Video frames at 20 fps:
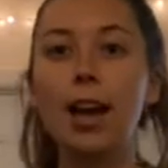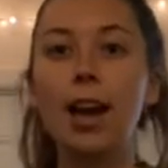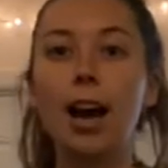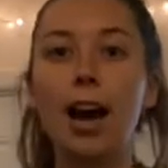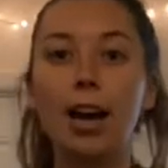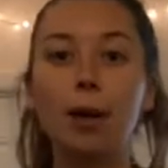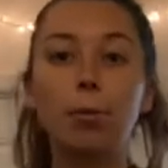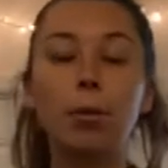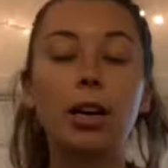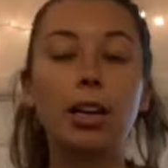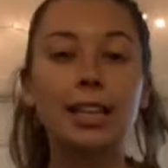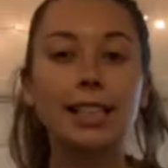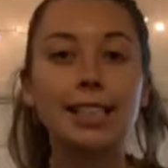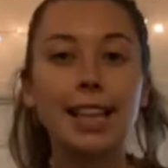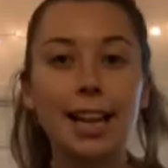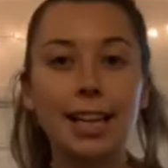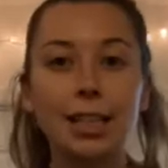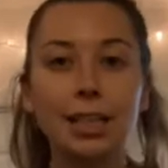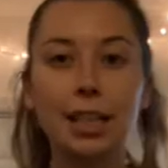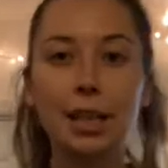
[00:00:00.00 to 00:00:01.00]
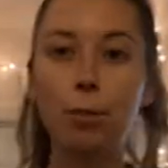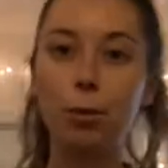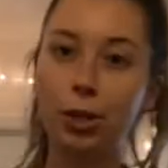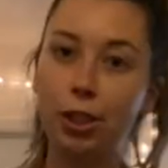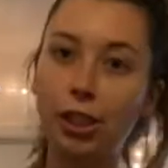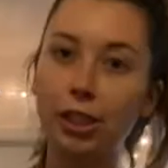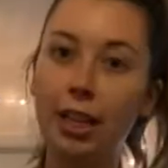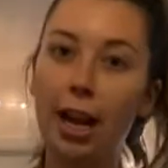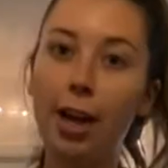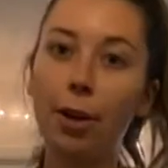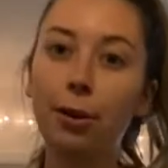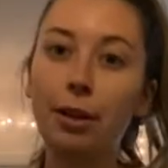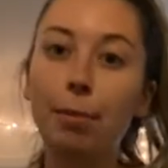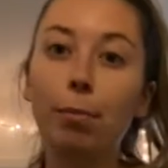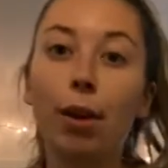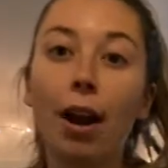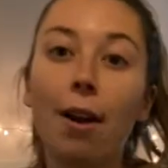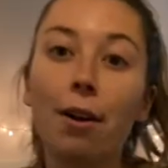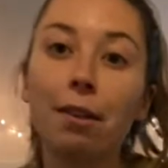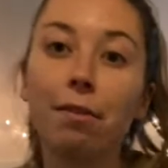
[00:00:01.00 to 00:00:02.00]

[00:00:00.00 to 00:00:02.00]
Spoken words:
I'm wearing a santee, which is coyote brown.